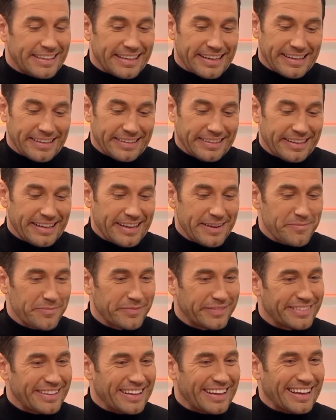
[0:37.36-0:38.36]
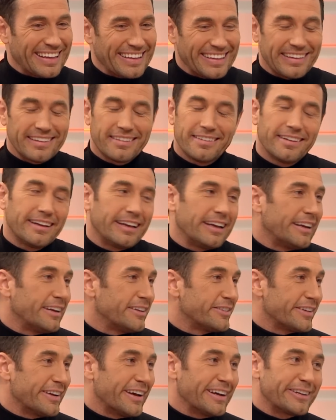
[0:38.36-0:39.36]
Yeah, um,
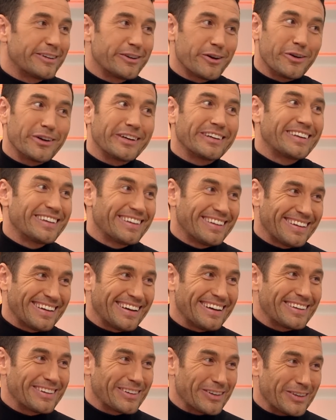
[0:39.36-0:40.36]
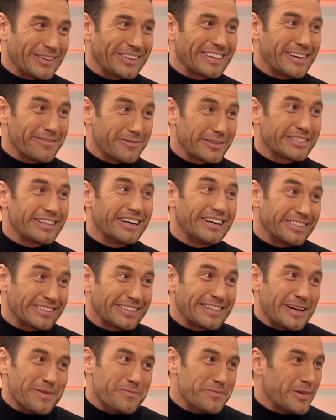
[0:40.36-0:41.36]
it is an iconic, iconic
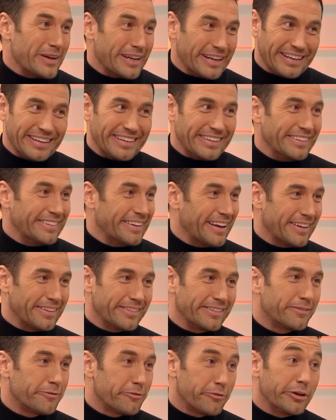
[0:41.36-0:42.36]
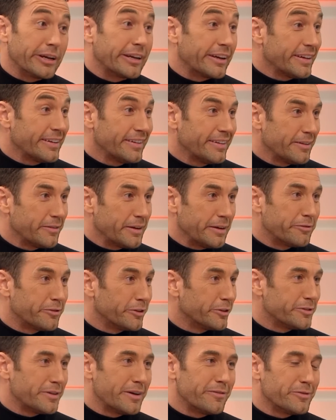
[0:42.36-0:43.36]
advertising campaign and, and figure in
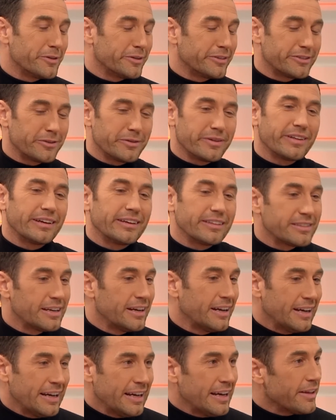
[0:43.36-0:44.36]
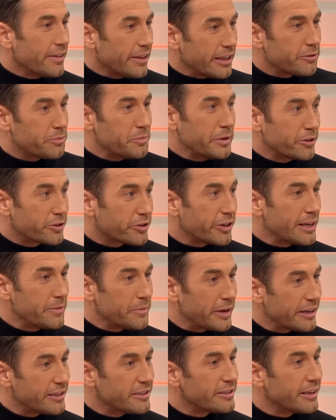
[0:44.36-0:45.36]
front of everyone. So I think it's this milk
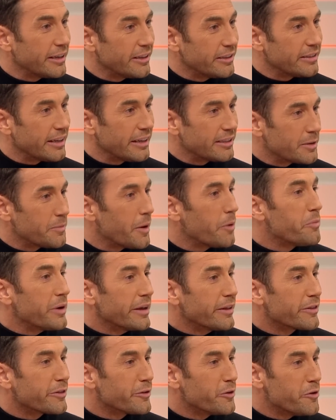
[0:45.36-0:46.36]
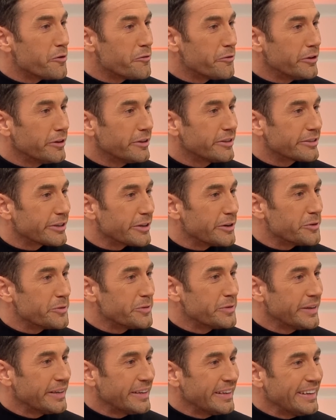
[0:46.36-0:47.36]
tray man is, is it's about being thoughtful.
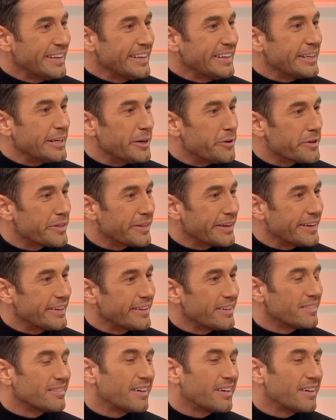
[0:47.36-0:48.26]
So you know, I think...